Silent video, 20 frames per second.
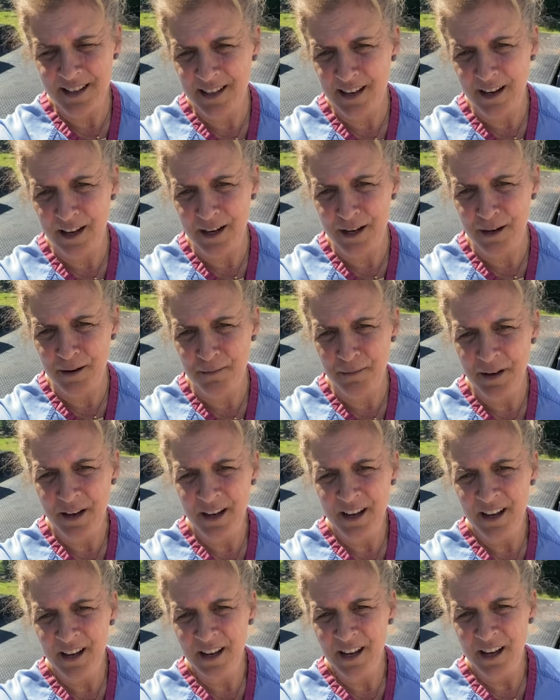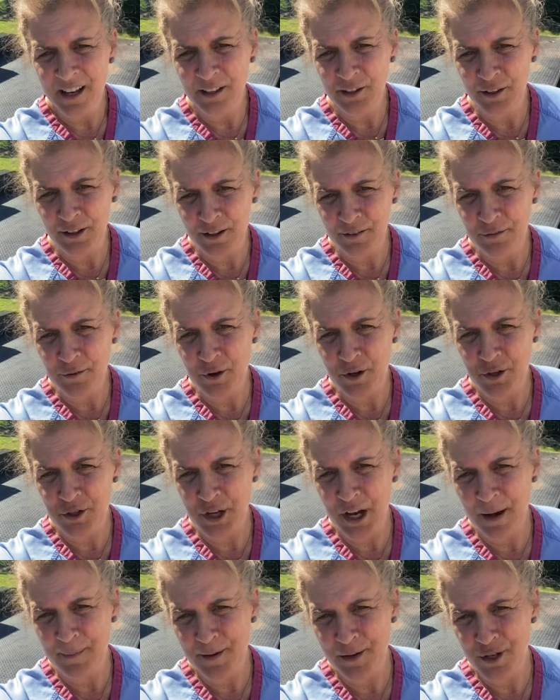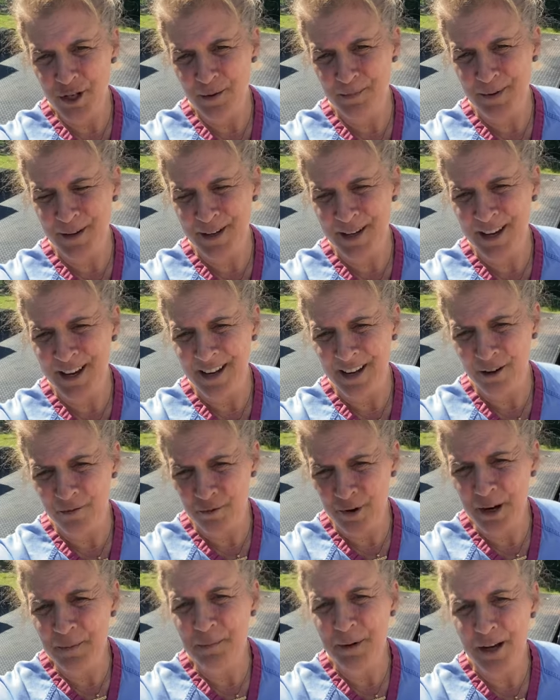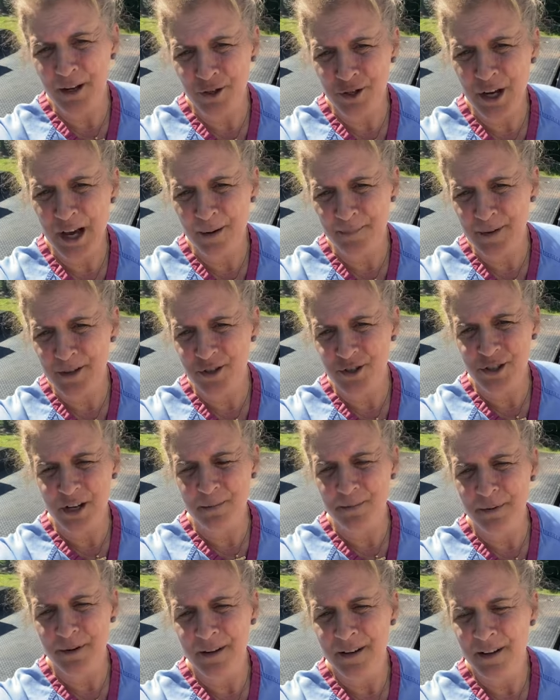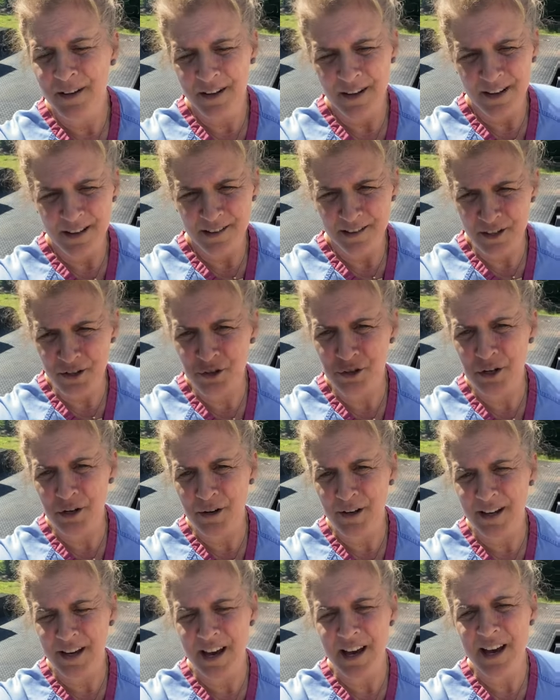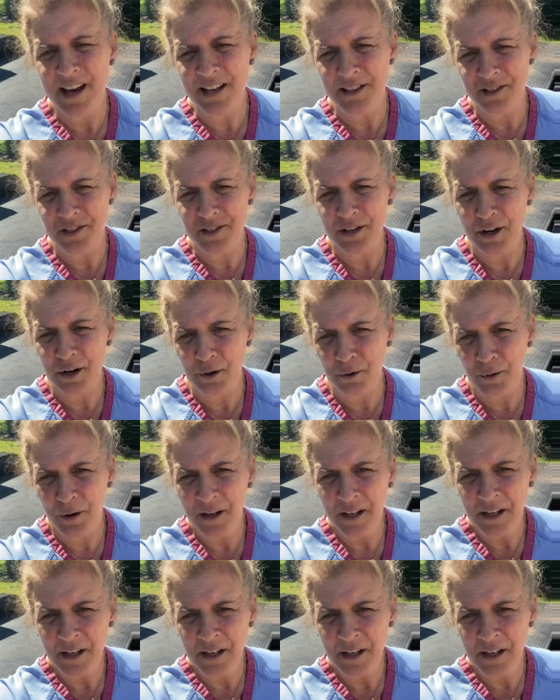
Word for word: Um, looking for a championship again, a repeat championship this year again. So,